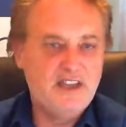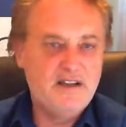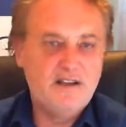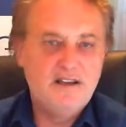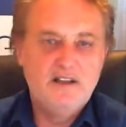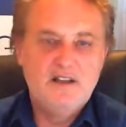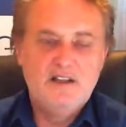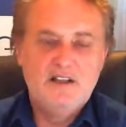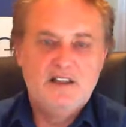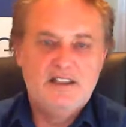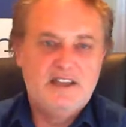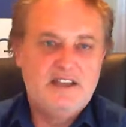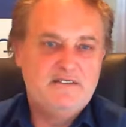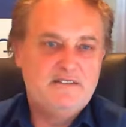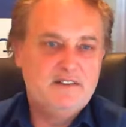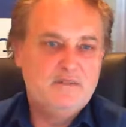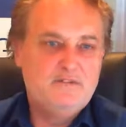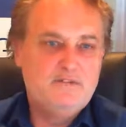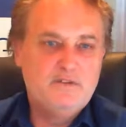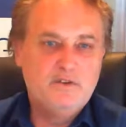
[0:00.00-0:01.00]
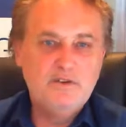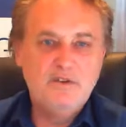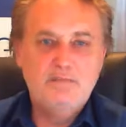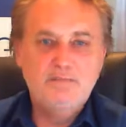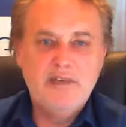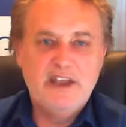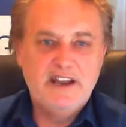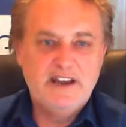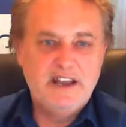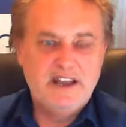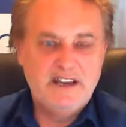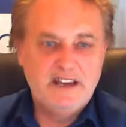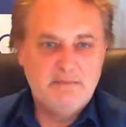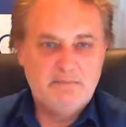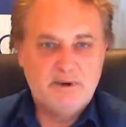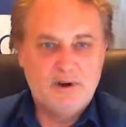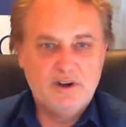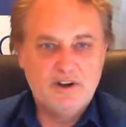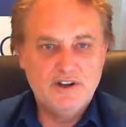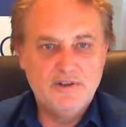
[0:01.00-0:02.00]
that full amount out of
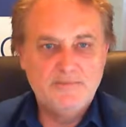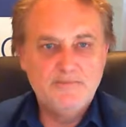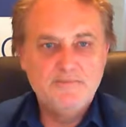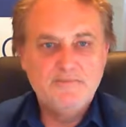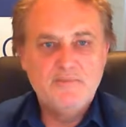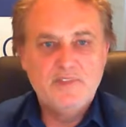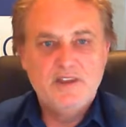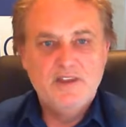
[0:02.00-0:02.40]
your pocket.